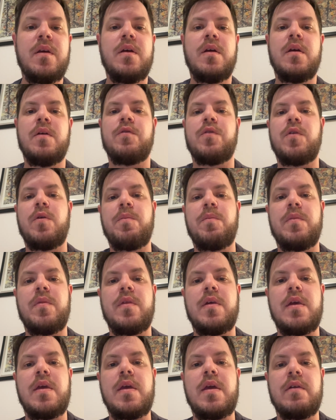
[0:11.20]
from
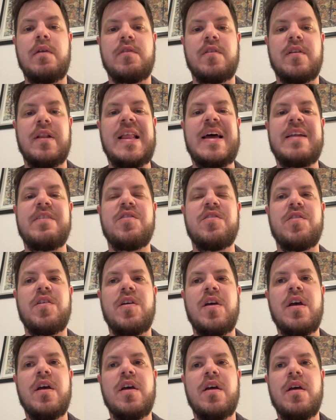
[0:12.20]
the sludge
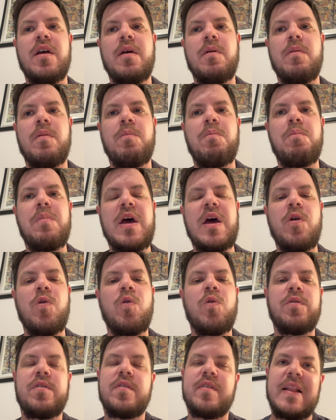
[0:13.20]

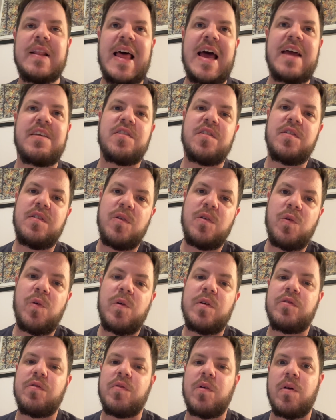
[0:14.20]
metal slash
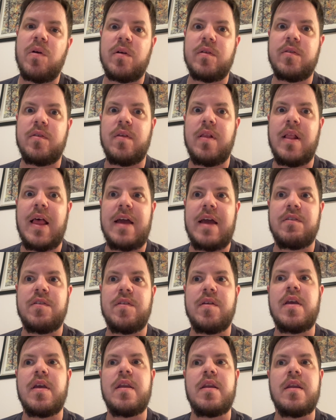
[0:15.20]
noise rock slash
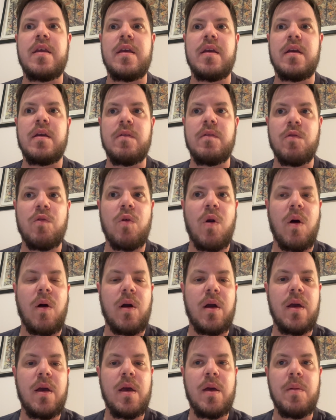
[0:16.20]
indie
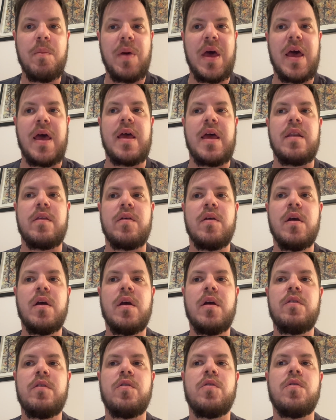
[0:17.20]
rock band
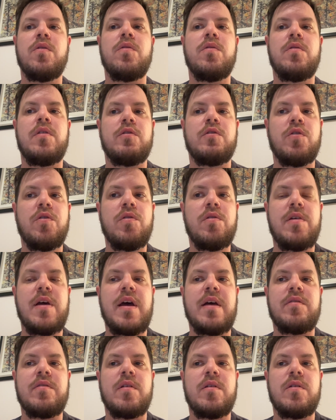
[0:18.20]
to the
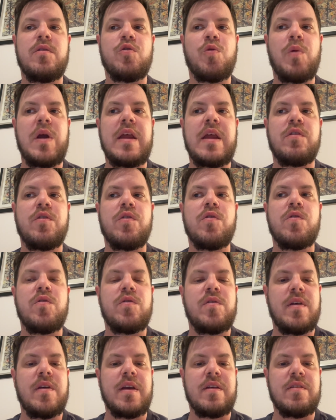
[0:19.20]

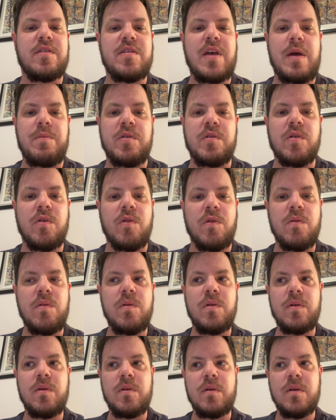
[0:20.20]
2022's exceptional
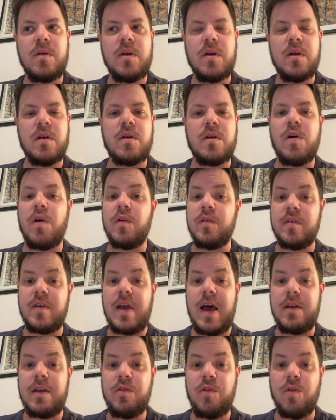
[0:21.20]
God's
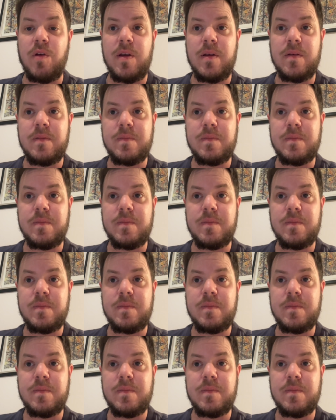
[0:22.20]
Country.